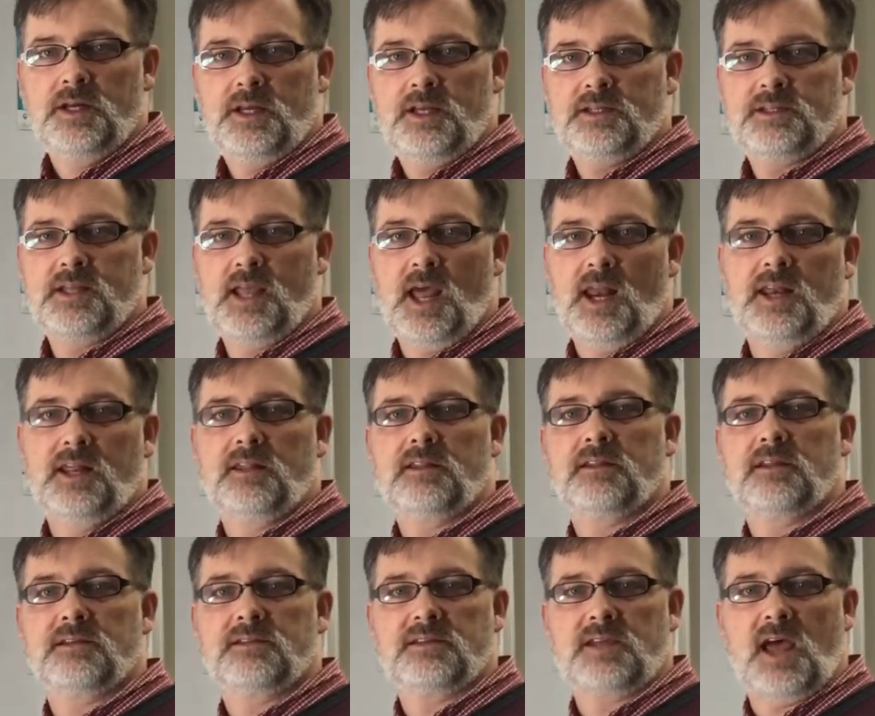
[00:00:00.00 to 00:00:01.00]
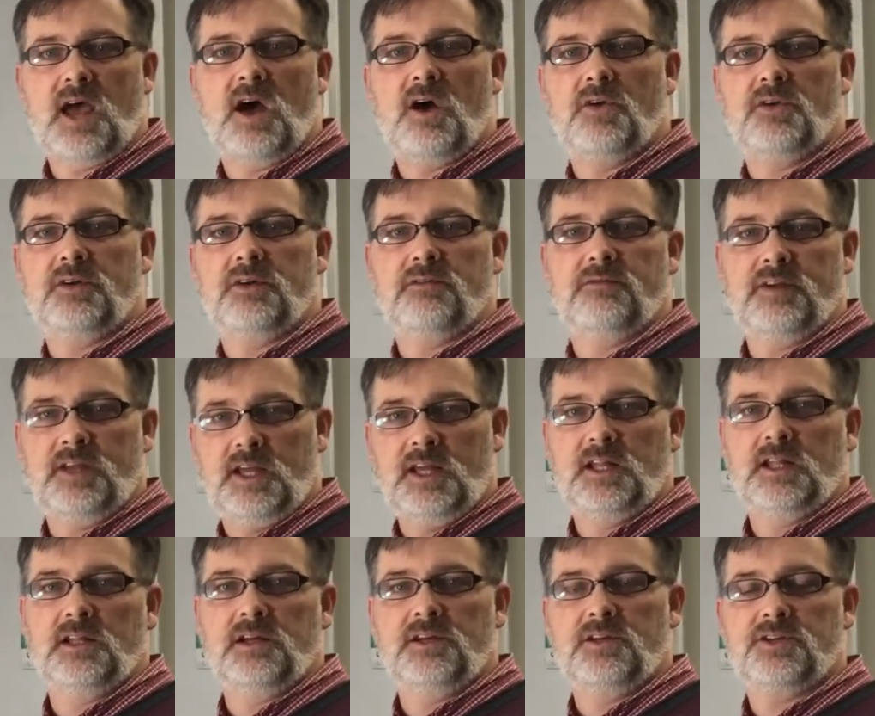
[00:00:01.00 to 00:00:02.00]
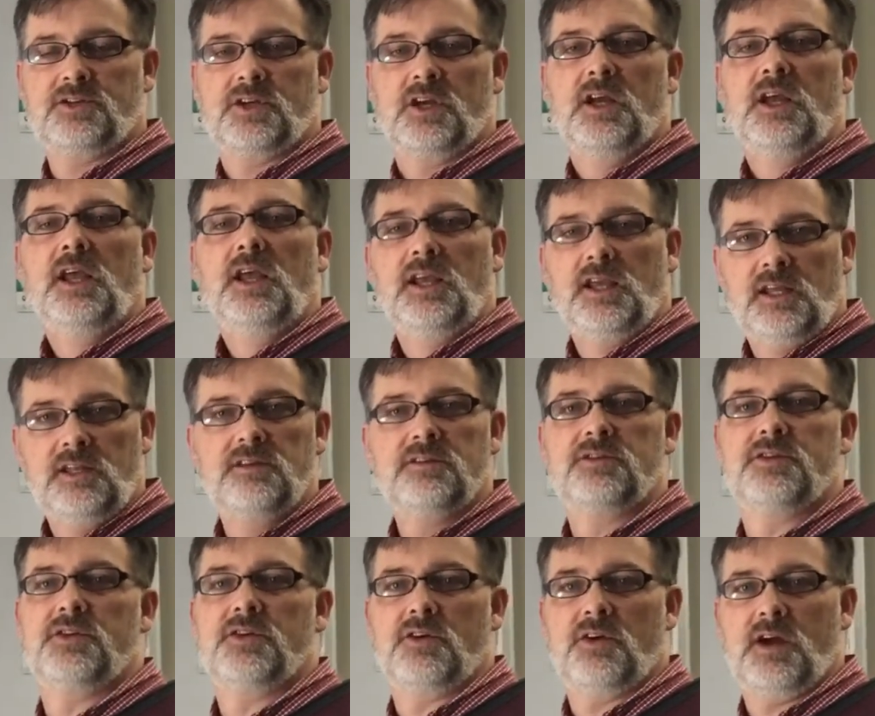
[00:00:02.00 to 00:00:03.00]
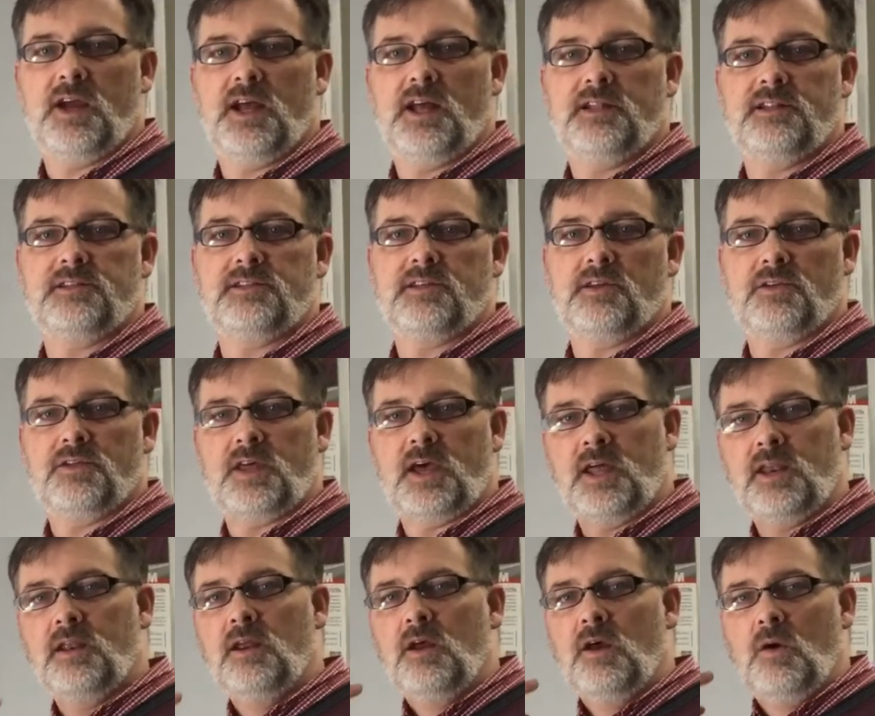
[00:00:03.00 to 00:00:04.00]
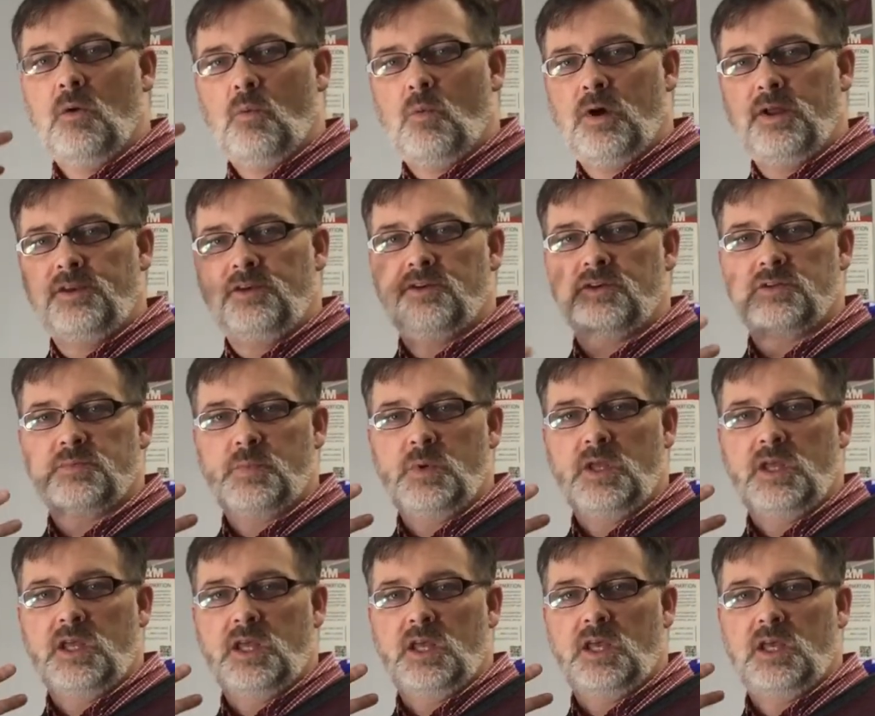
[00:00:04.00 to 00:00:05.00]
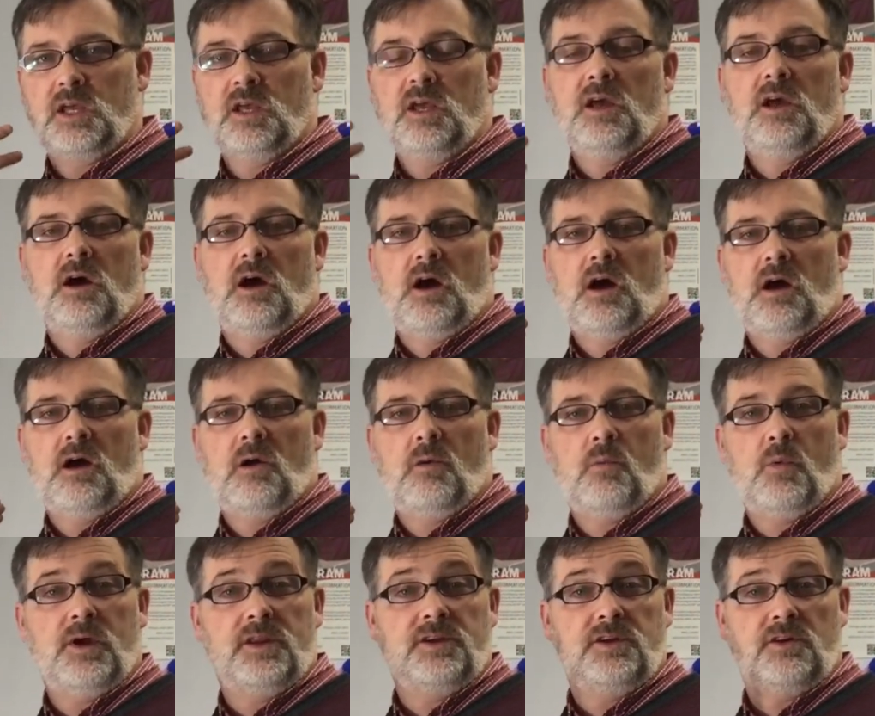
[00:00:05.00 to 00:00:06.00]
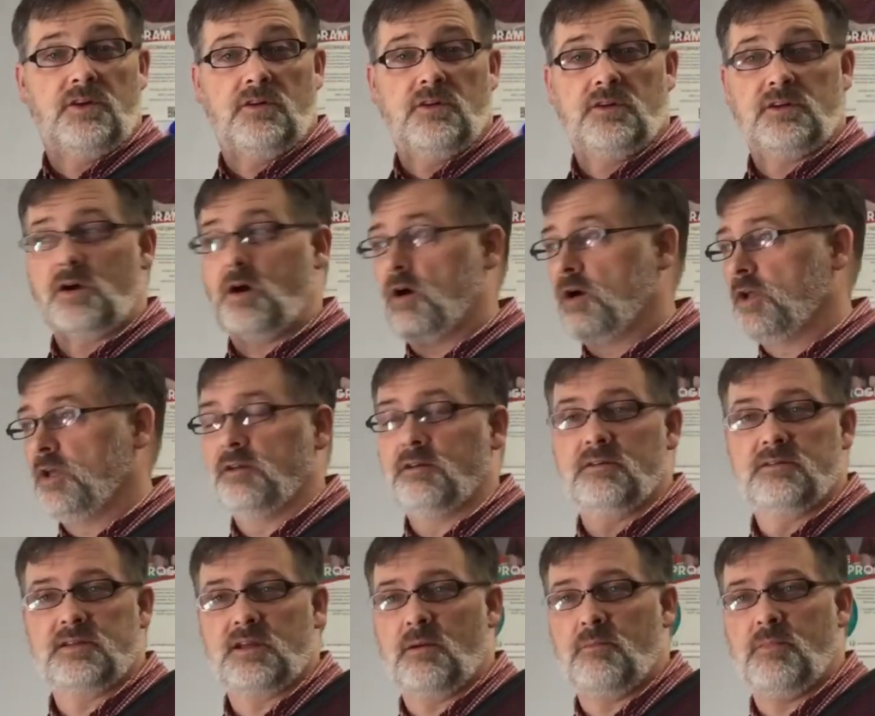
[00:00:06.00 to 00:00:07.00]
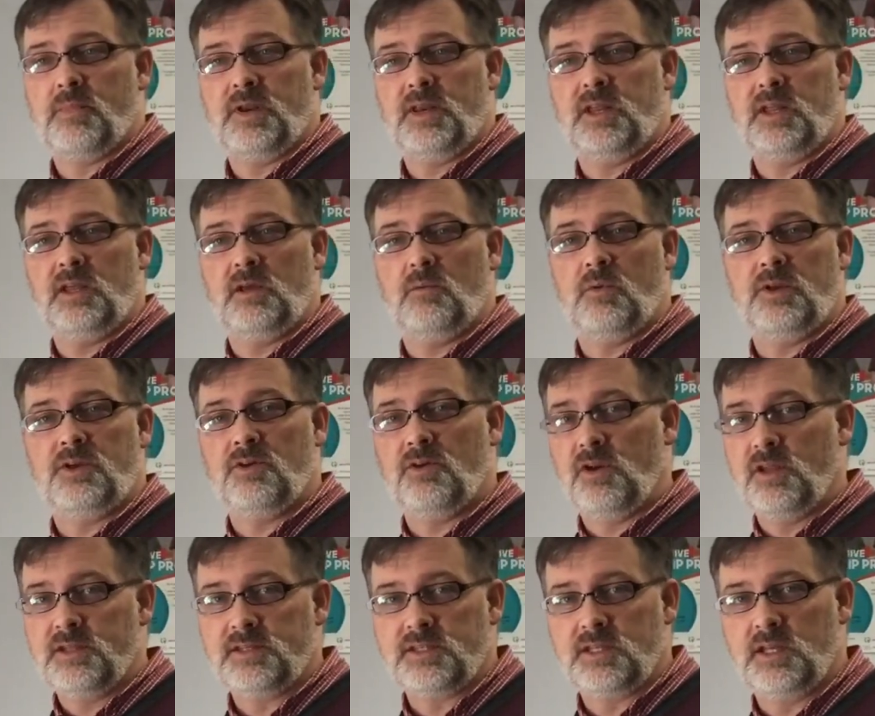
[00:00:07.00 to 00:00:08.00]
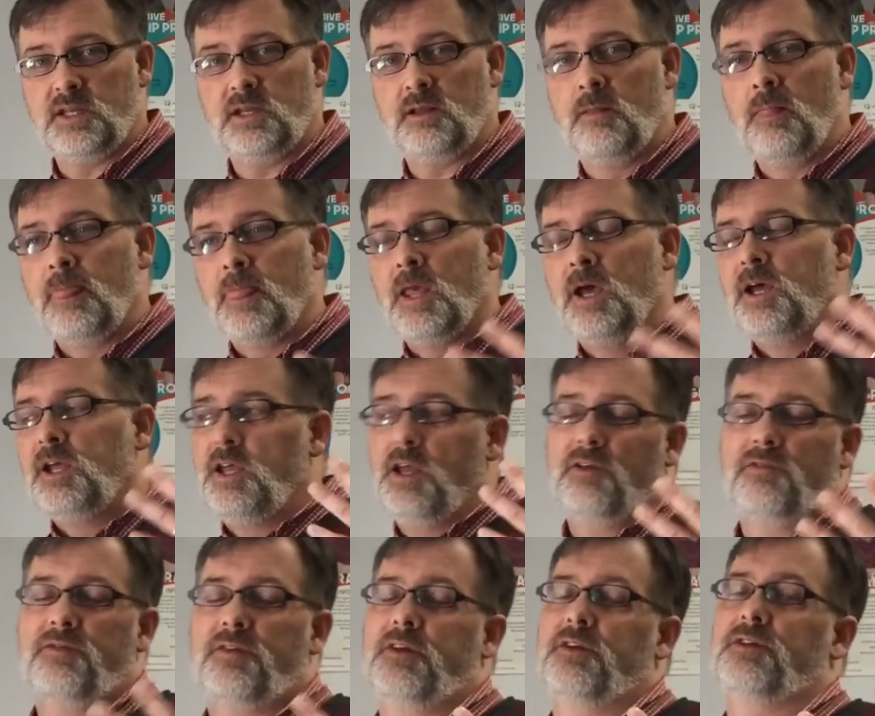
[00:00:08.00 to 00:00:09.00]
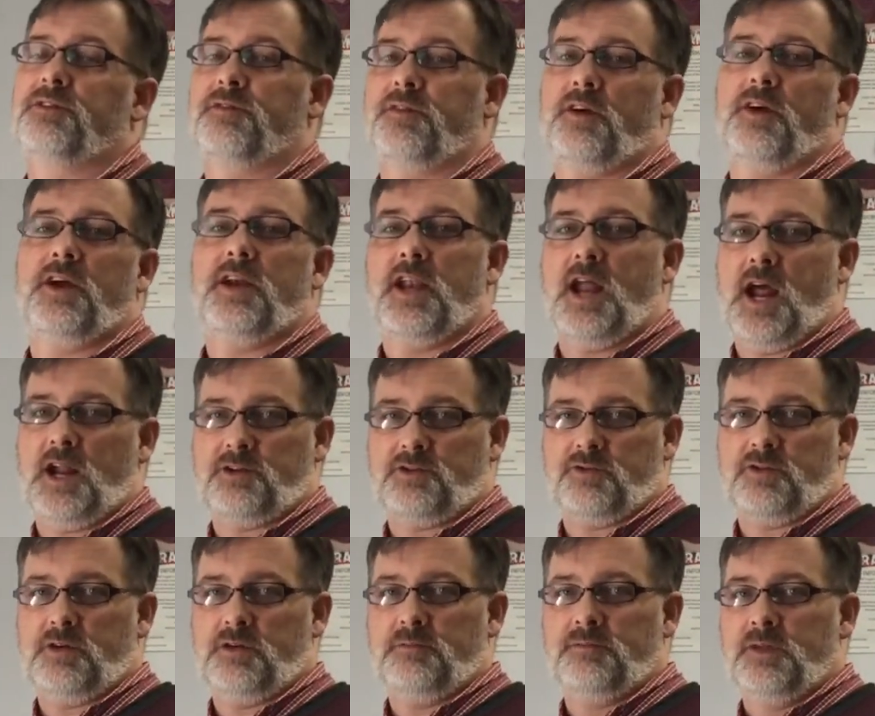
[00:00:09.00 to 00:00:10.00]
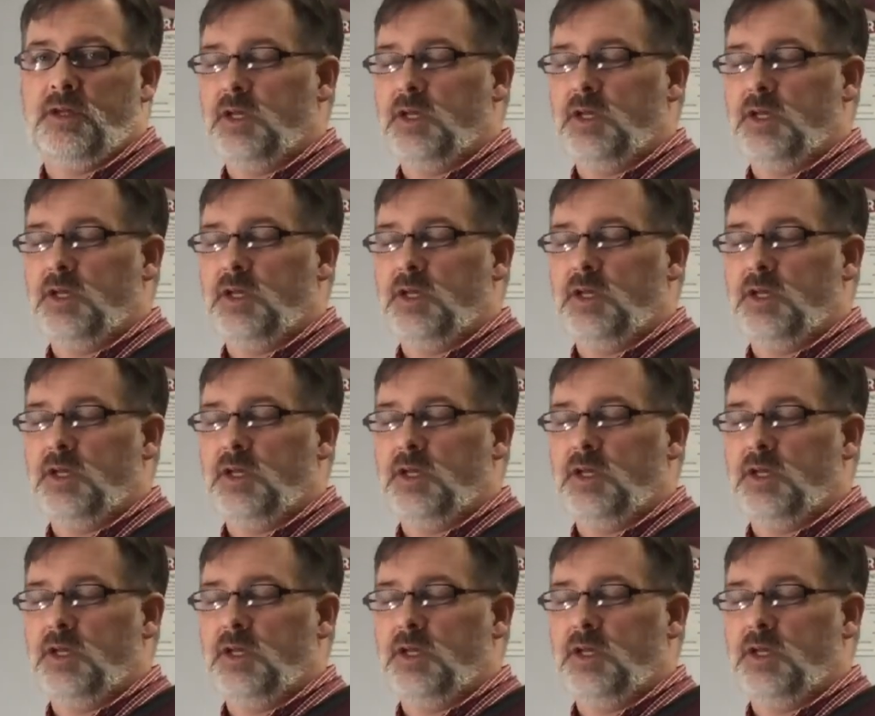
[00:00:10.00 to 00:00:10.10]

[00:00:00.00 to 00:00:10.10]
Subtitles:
is getting the sound of English into your head so that when you're speaking, when you're talking to somebody, when you're listening, it feels very natural.